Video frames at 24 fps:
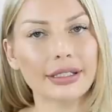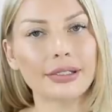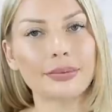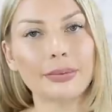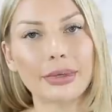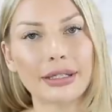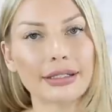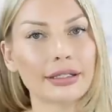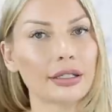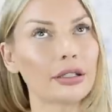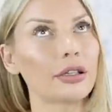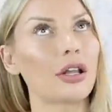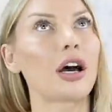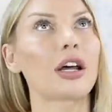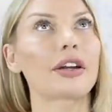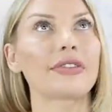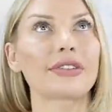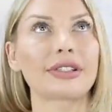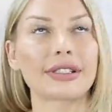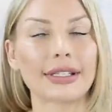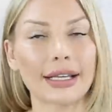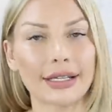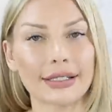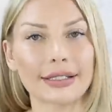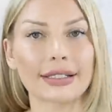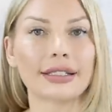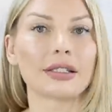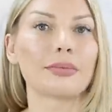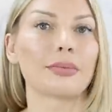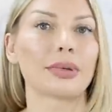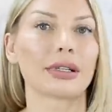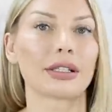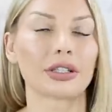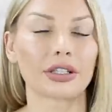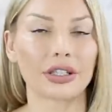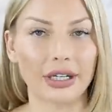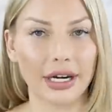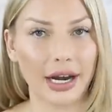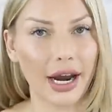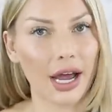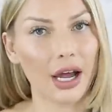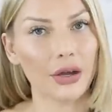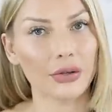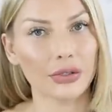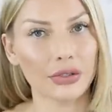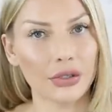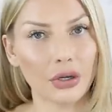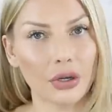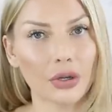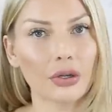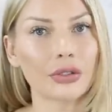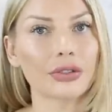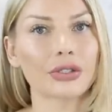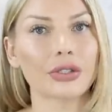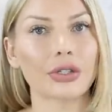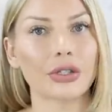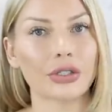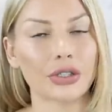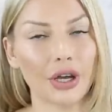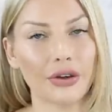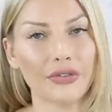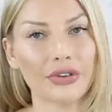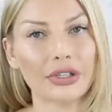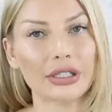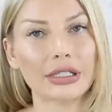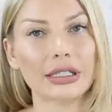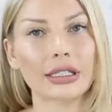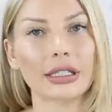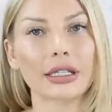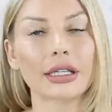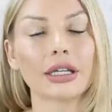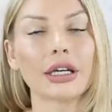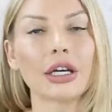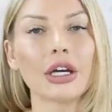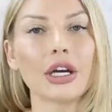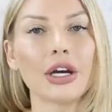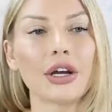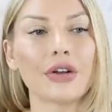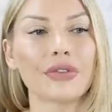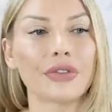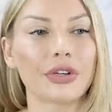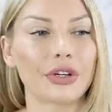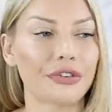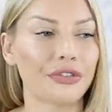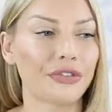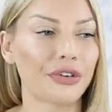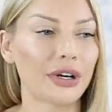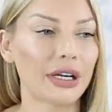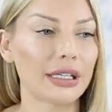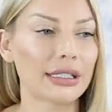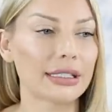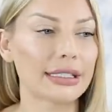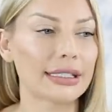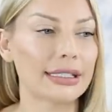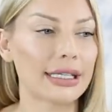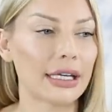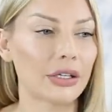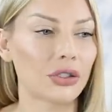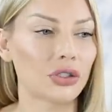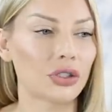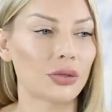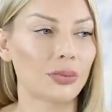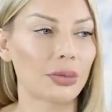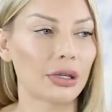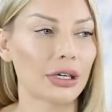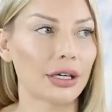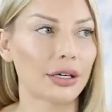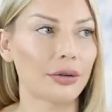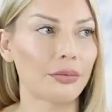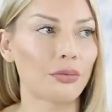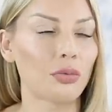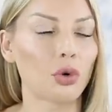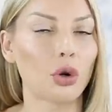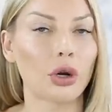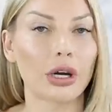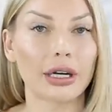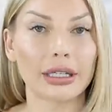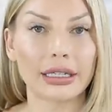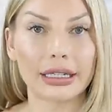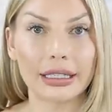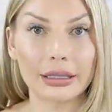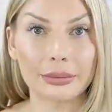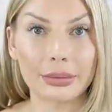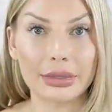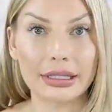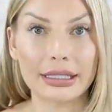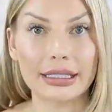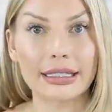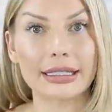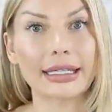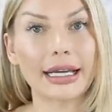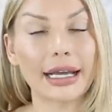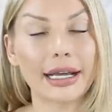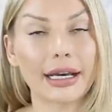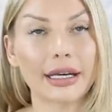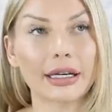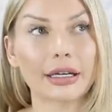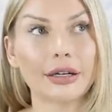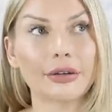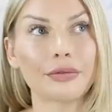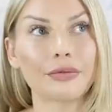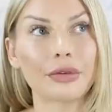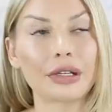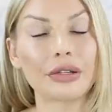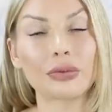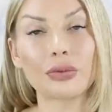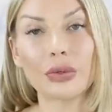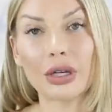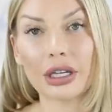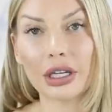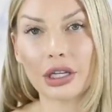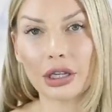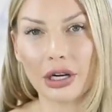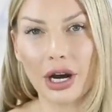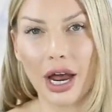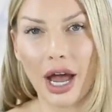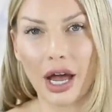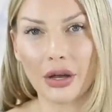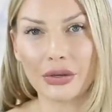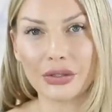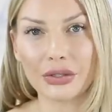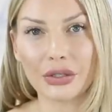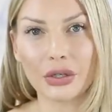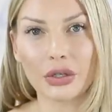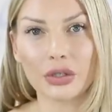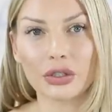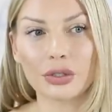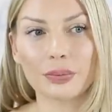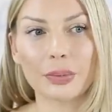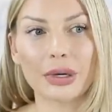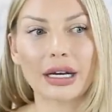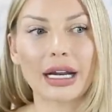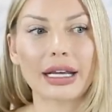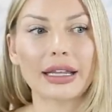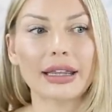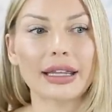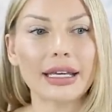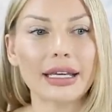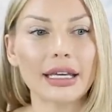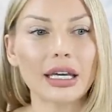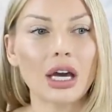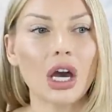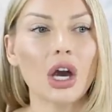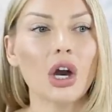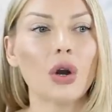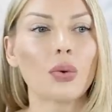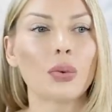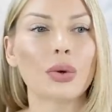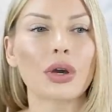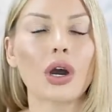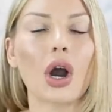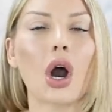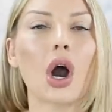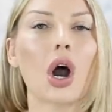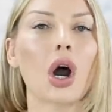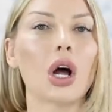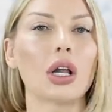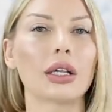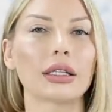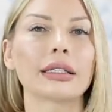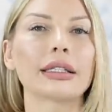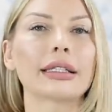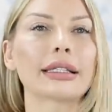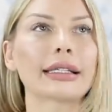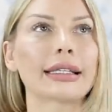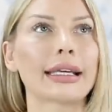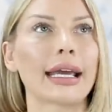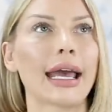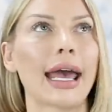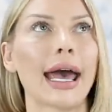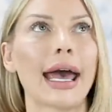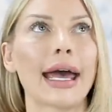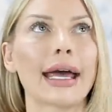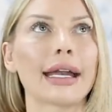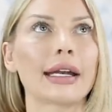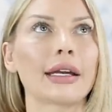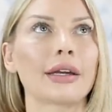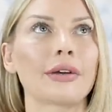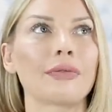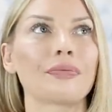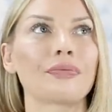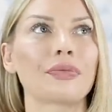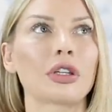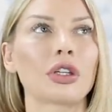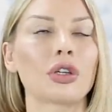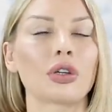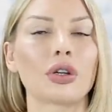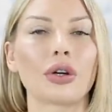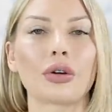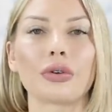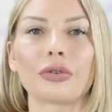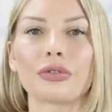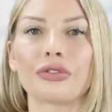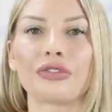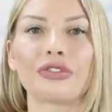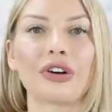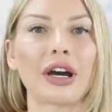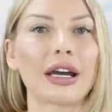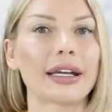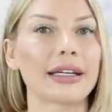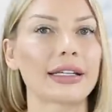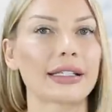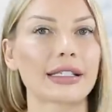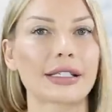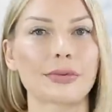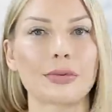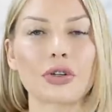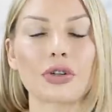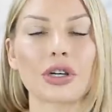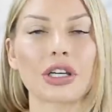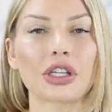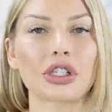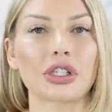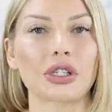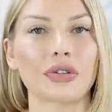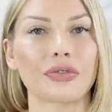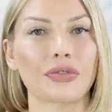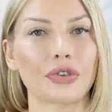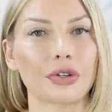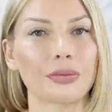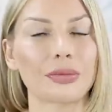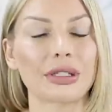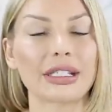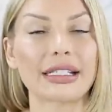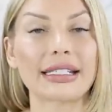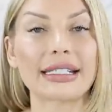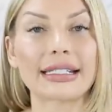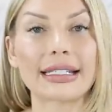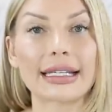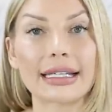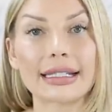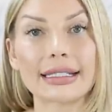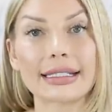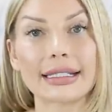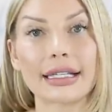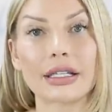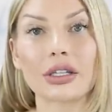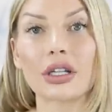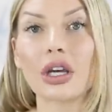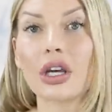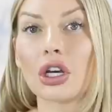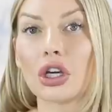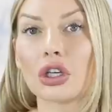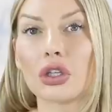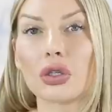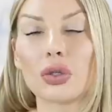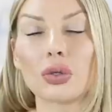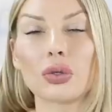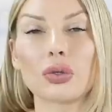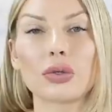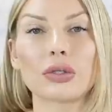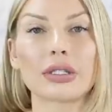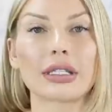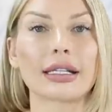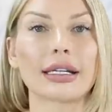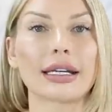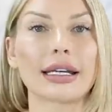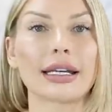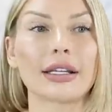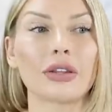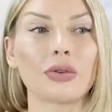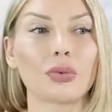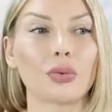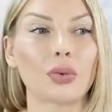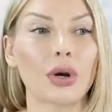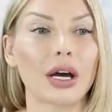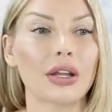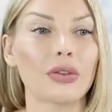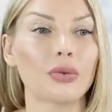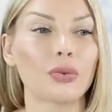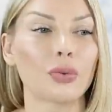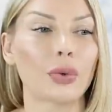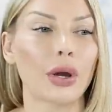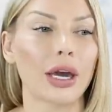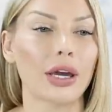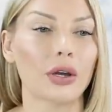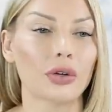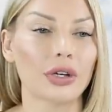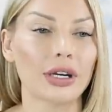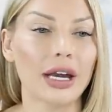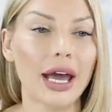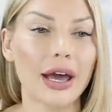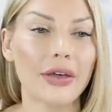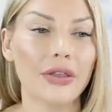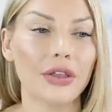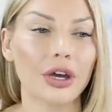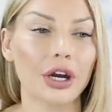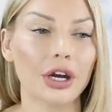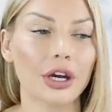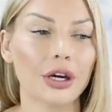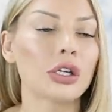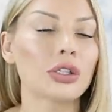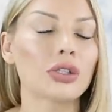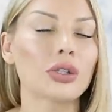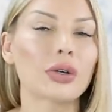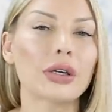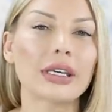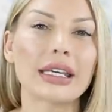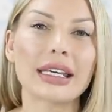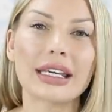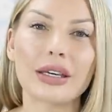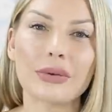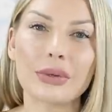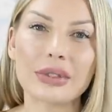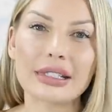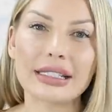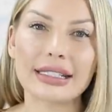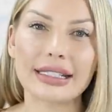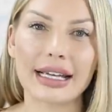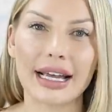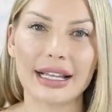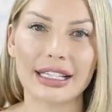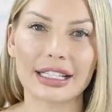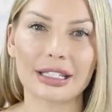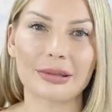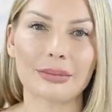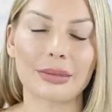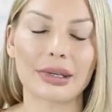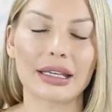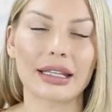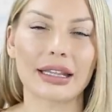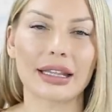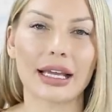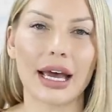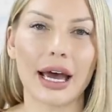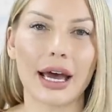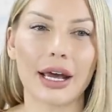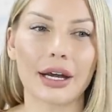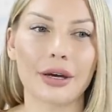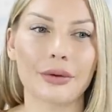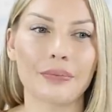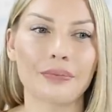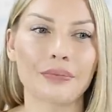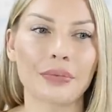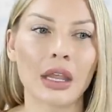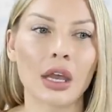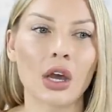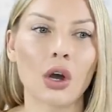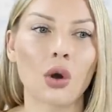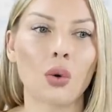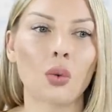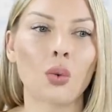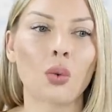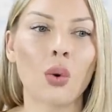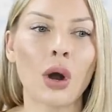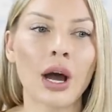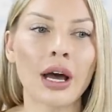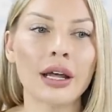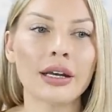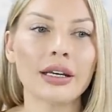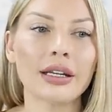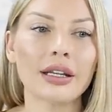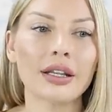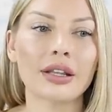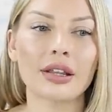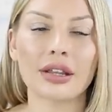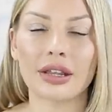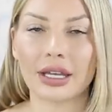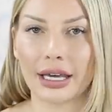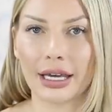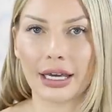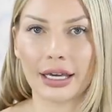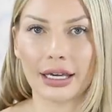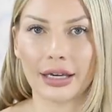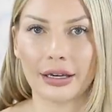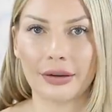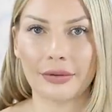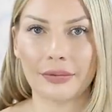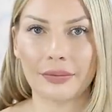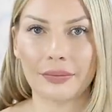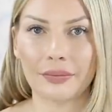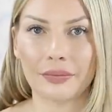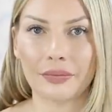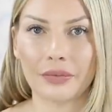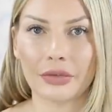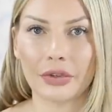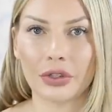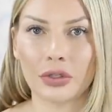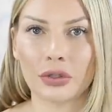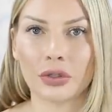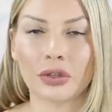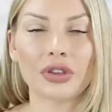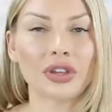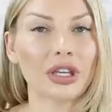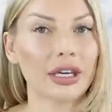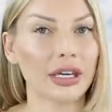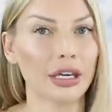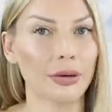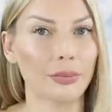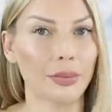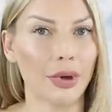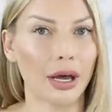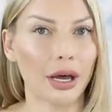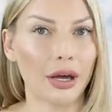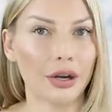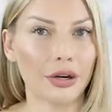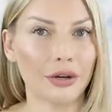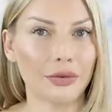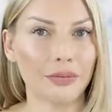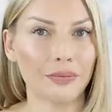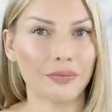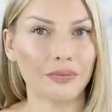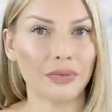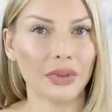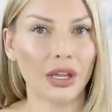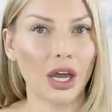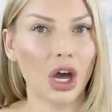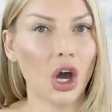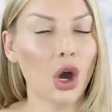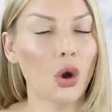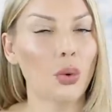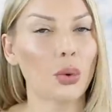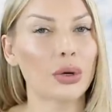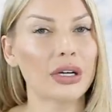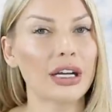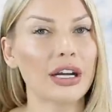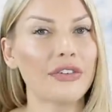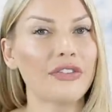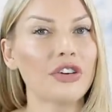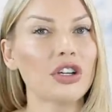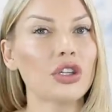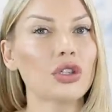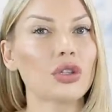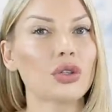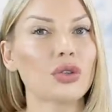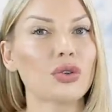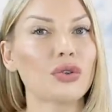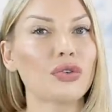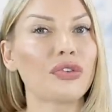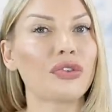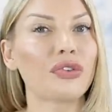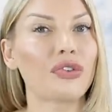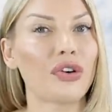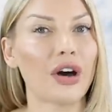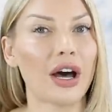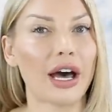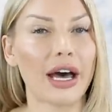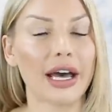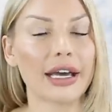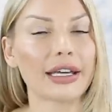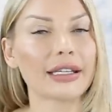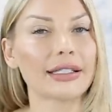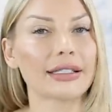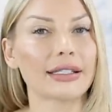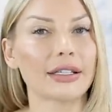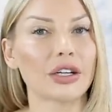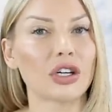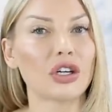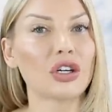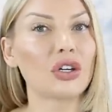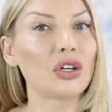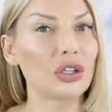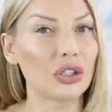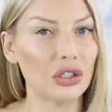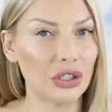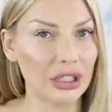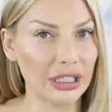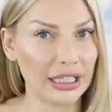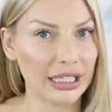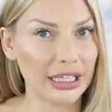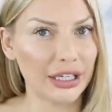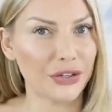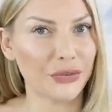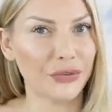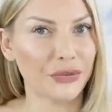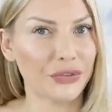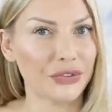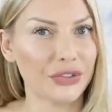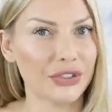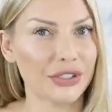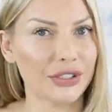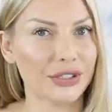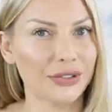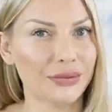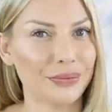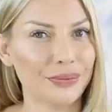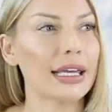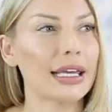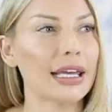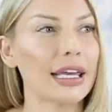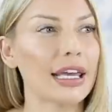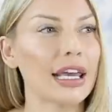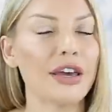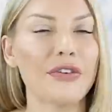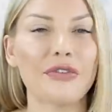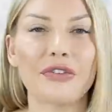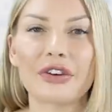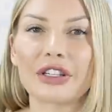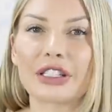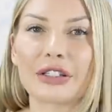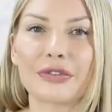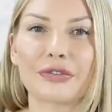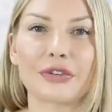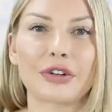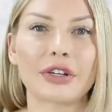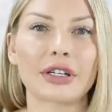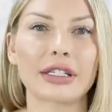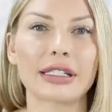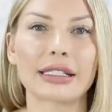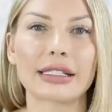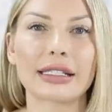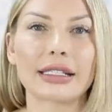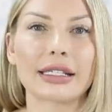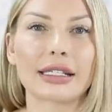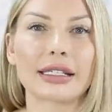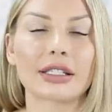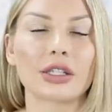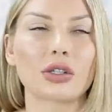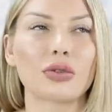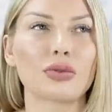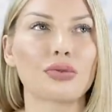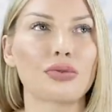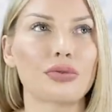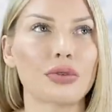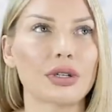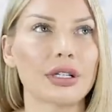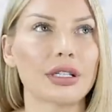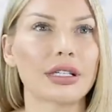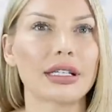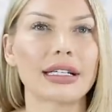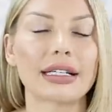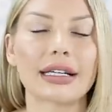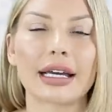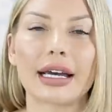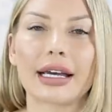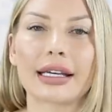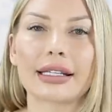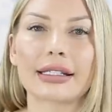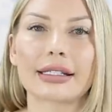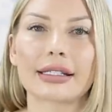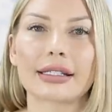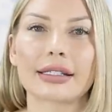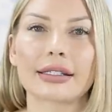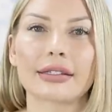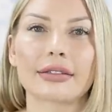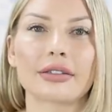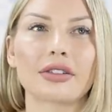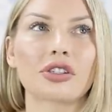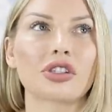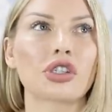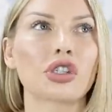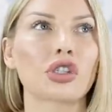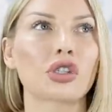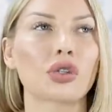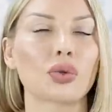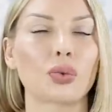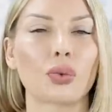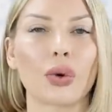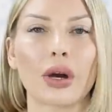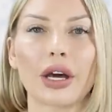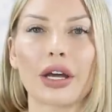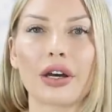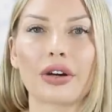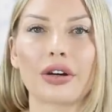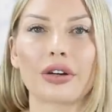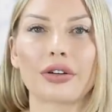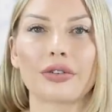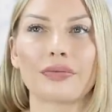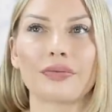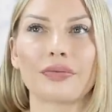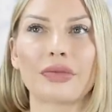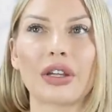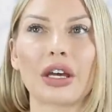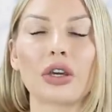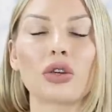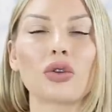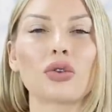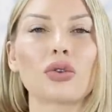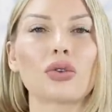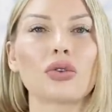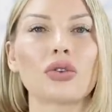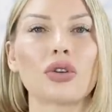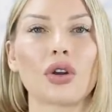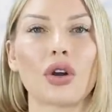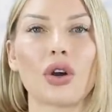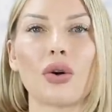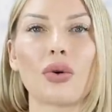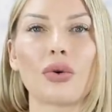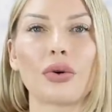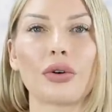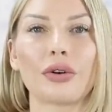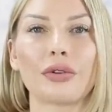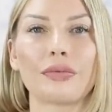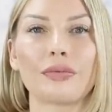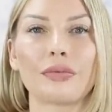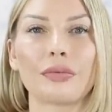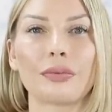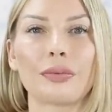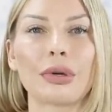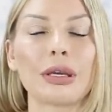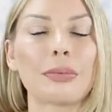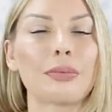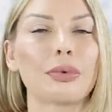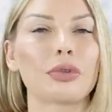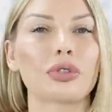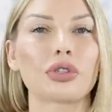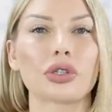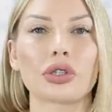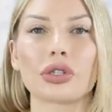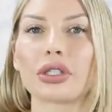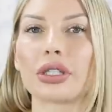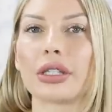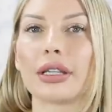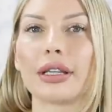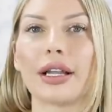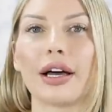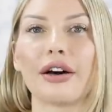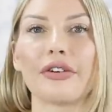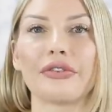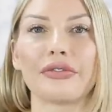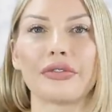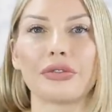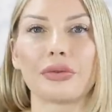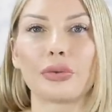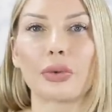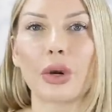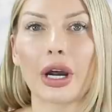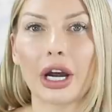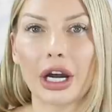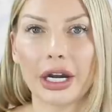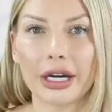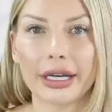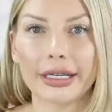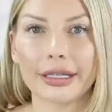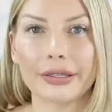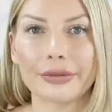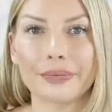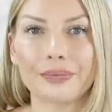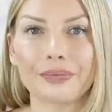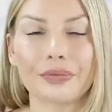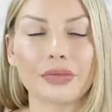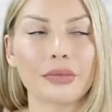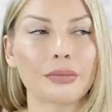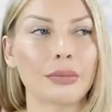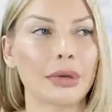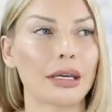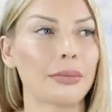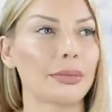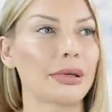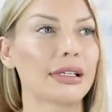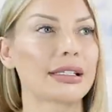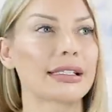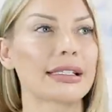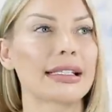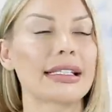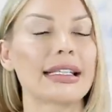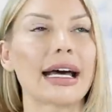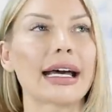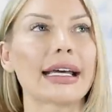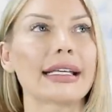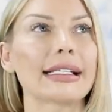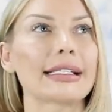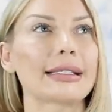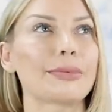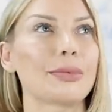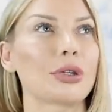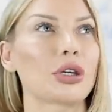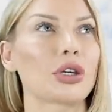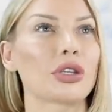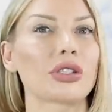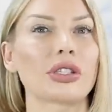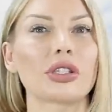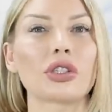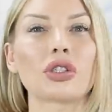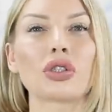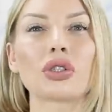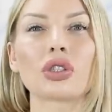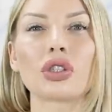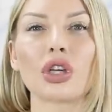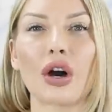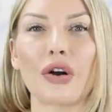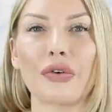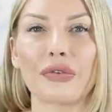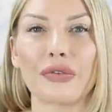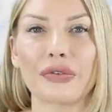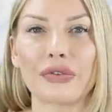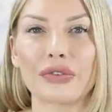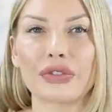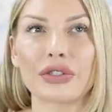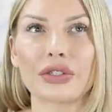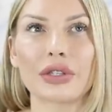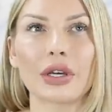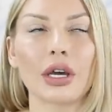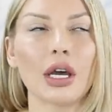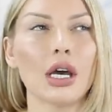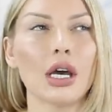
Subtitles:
makes a lot of sense in billionaire households because obviously their funds tend to be more unlimited than in regular households. But I think we all can, you know, find inspiration from these things and use it in one way or another. So he was telling me that one thing to think about whenever you find a good gift, if it's, for instance, a really nice sweater that you know people just love wearing, maybe it's nice because it's soft,